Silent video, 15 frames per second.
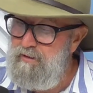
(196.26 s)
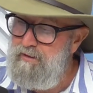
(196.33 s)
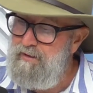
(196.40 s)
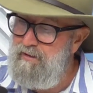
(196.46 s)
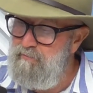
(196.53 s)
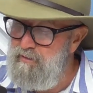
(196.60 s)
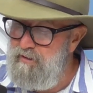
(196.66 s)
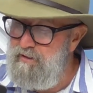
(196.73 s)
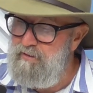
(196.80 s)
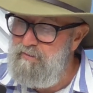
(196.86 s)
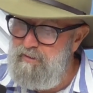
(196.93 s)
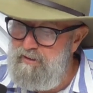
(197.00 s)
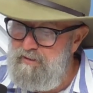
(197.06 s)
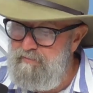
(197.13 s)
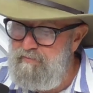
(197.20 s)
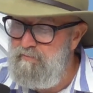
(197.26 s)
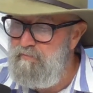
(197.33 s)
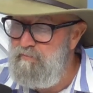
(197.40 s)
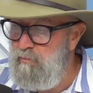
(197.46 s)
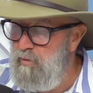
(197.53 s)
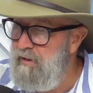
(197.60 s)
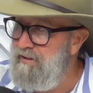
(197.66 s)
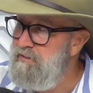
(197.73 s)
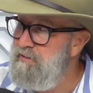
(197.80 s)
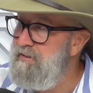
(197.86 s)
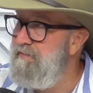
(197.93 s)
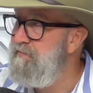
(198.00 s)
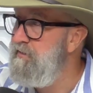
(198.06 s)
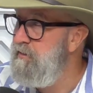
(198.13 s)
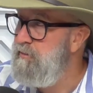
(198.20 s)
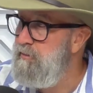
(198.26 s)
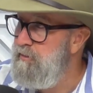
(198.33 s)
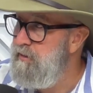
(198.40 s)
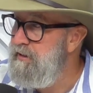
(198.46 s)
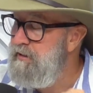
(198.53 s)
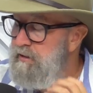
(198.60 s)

And we need to be more like 70 30.